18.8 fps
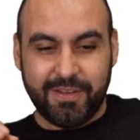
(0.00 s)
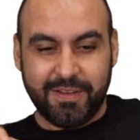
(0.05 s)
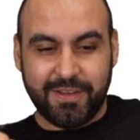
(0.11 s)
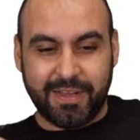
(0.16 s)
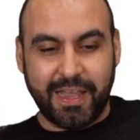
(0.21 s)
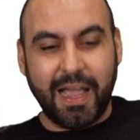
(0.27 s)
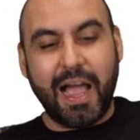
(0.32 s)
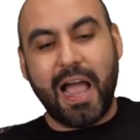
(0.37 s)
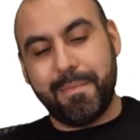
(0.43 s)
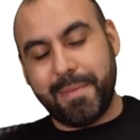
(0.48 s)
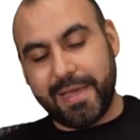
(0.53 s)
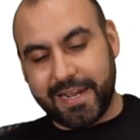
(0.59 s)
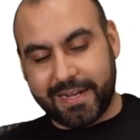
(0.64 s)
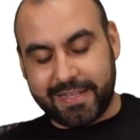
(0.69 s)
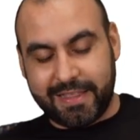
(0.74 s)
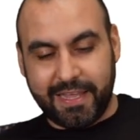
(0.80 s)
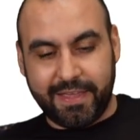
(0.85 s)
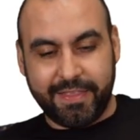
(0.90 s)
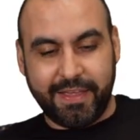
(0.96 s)
Okay, I made a
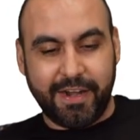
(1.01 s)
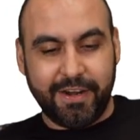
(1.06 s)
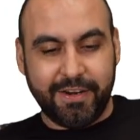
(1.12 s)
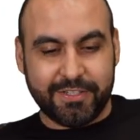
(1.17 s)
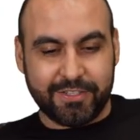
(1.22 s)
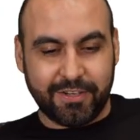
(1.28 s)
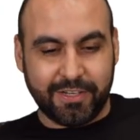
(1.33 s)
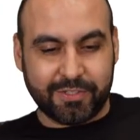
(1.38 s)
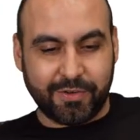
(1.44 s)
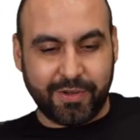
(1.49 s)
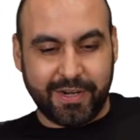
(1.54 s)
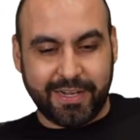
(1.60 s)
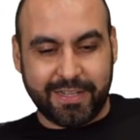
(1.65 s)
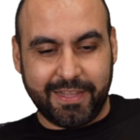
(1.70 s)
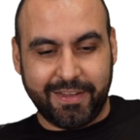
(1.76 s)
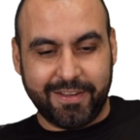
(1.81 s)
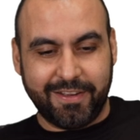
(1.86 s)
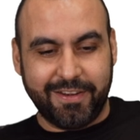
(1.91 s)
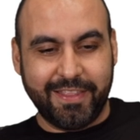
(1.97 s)
click there, so let's go ahead and
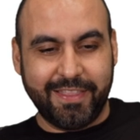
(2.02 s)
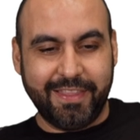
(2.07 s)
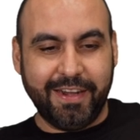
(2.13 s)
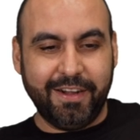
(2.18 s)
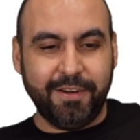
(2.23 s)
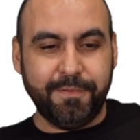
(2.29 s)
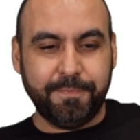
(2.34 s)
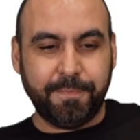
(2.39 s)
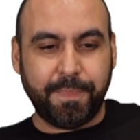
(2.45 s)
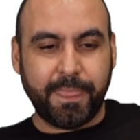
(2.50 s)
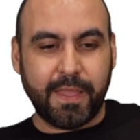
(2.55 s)
click on it there.